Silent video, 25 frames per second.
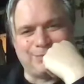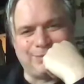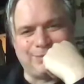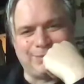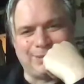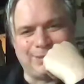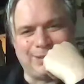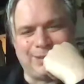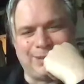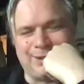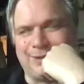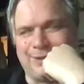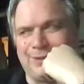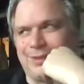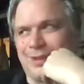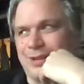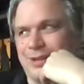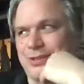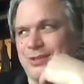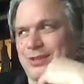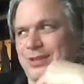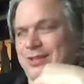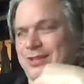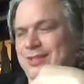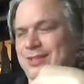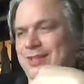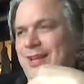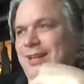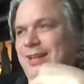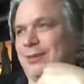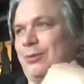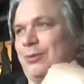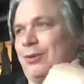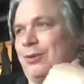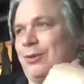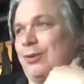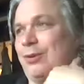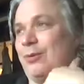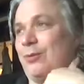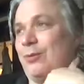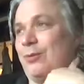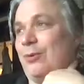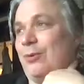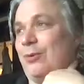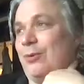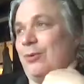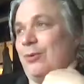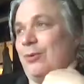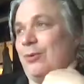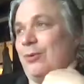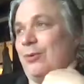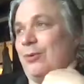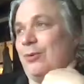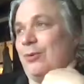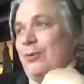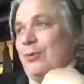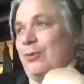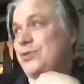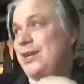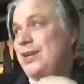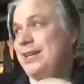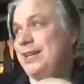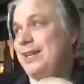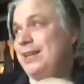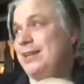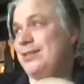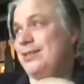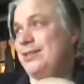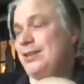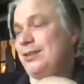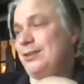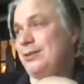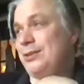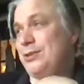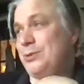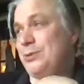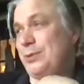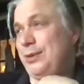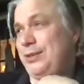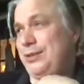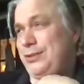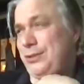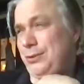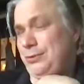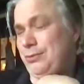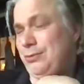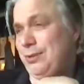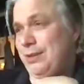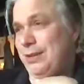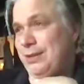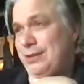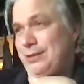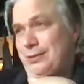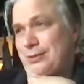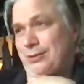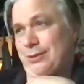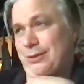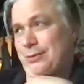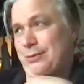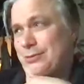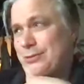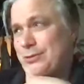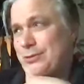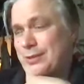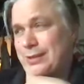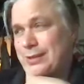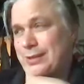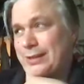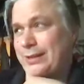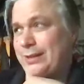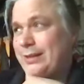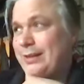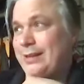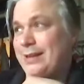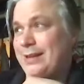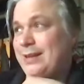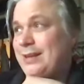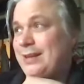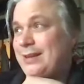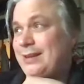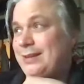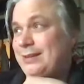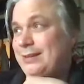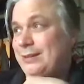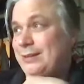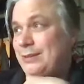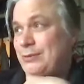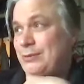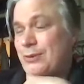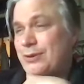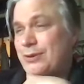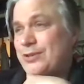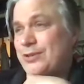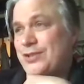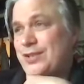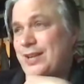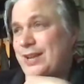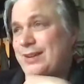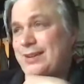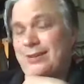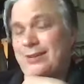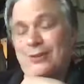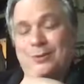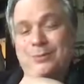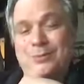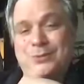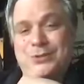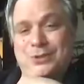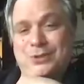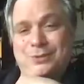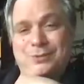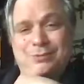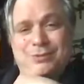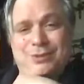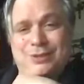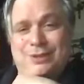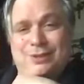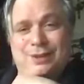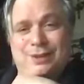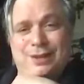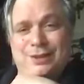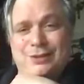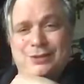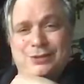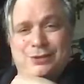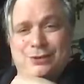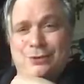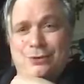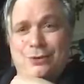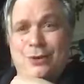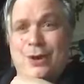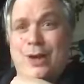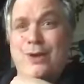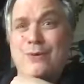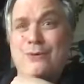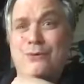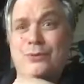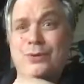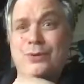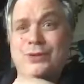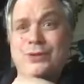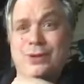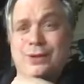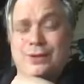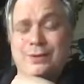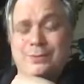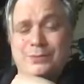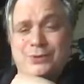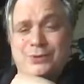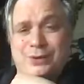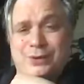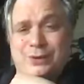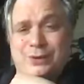that's exactly what it was. This was 22 years ago, and it was just like, you've got to send it up to Glasgow every time to